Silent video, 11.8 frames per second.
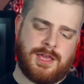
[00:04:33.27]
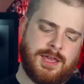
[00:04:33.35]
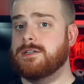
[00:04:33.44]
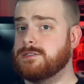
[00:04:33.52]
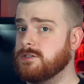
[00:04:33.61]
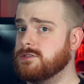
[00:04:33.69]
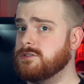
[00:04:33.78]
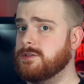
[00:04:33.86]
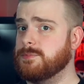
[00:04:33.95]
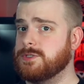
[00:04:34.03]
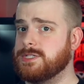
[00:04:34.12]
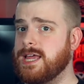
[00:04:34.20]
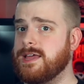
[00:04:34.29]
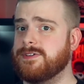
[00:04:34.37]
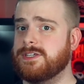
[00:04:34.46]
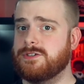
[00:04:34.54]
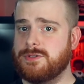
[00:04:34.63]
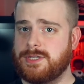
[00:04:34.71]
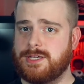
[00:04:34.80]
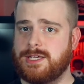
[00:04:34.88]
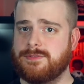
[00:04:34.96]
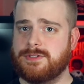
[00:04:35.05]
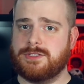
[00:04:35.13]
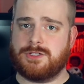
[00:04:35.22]
It is also the most heavy duty,
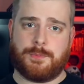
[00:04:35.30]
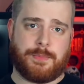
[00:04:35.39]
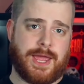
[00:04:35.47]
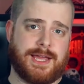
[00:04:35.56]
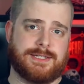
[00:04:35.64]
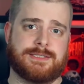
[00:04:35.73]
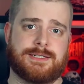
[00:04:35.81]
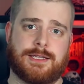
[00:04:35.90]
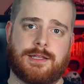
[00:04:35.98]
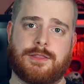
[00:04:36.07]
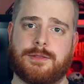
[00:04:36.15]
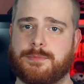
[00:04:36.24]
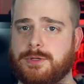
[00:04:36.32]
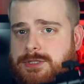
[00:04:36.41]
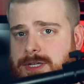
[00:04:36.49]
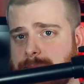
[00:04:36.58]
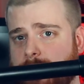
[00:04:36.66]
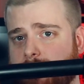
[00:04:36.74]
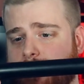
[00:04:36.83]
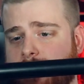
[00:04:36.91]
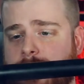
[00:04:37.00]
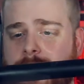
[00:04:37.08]
even surpassing the multi-mount.